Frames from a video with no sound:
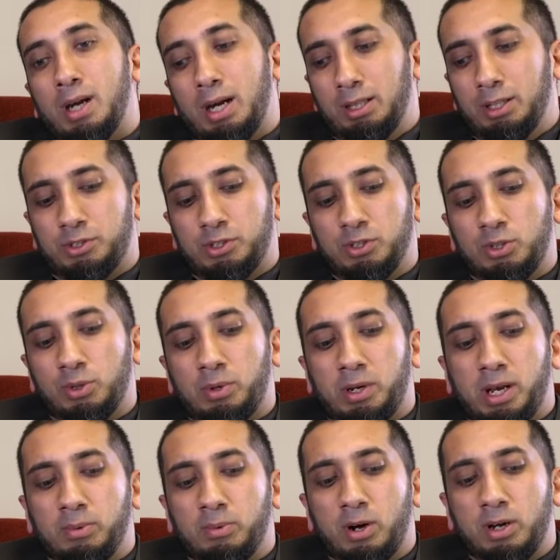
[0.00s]
I listened to
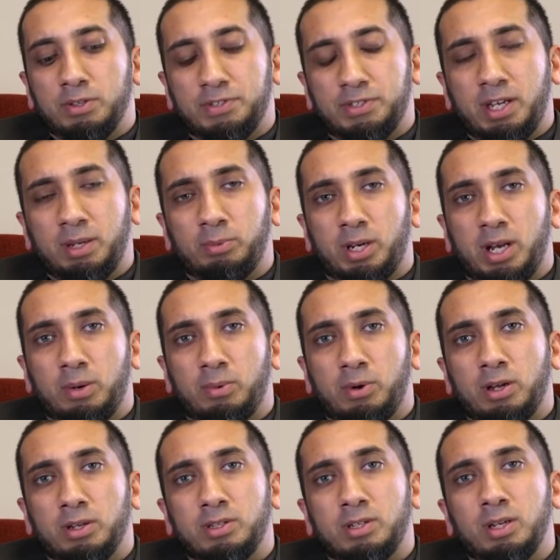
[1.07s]
what I want, said what I
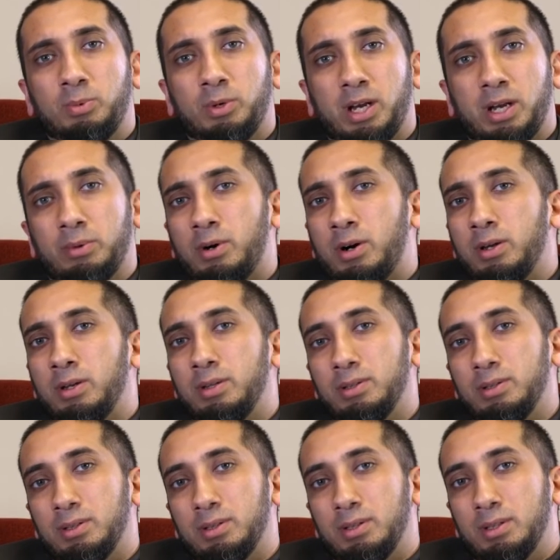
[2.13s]
want, did what I want.
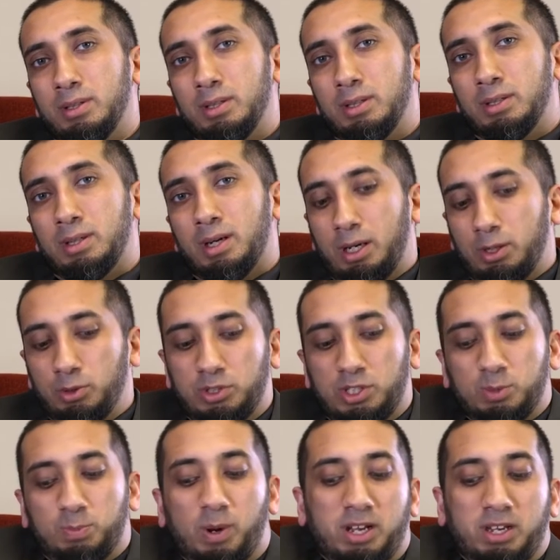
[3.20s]
I used
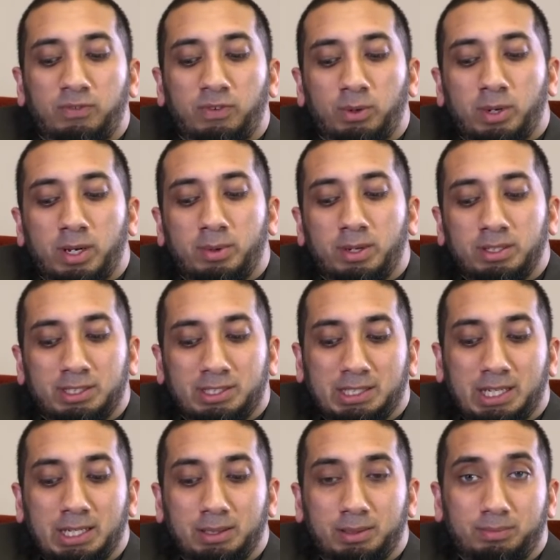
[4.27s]
this body for what I want. The
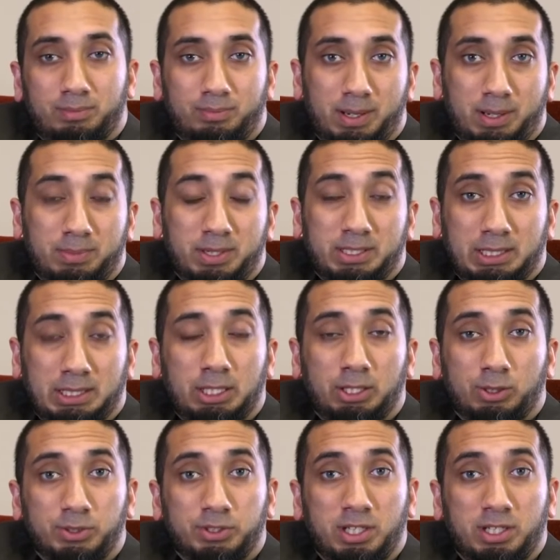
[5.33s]
skin basically
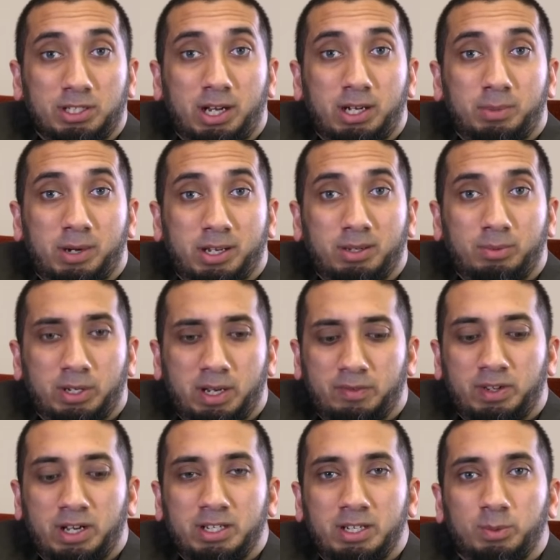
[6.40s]
includes the entire body,
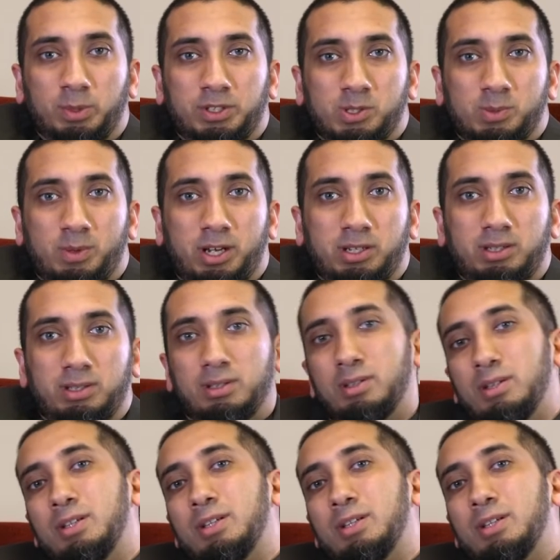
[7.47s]
whatever I did with this body,